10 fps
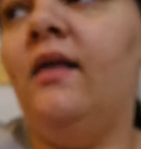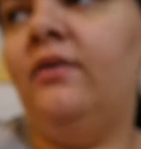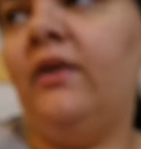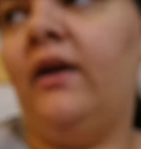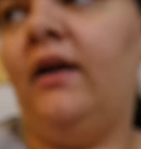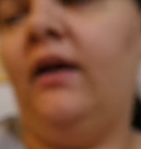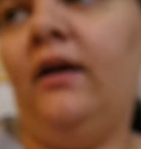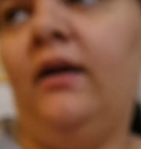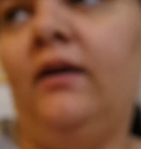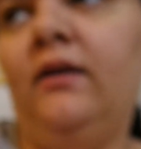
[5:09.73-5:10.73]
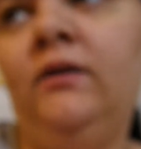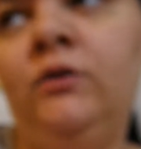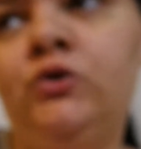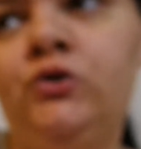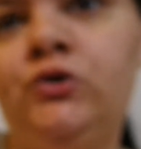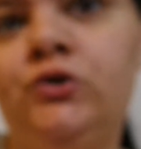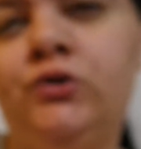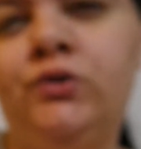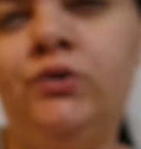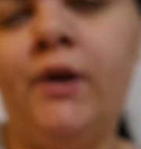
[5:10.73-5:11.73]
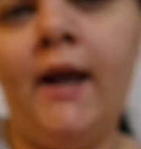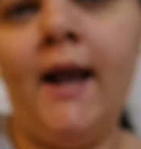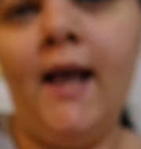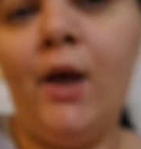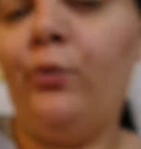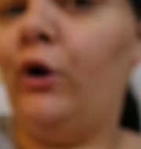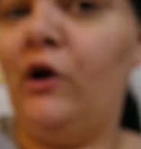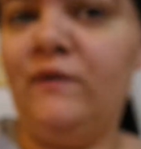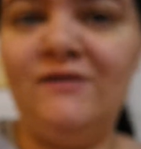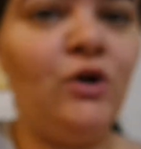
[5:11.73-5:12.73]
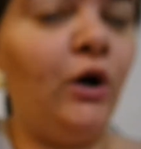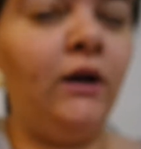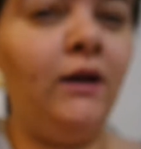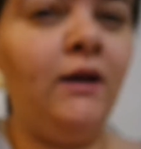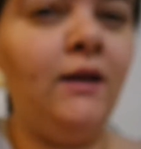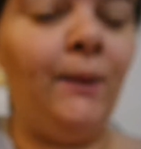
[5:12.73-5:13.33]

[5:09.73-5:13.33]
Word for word: And then we're going to Target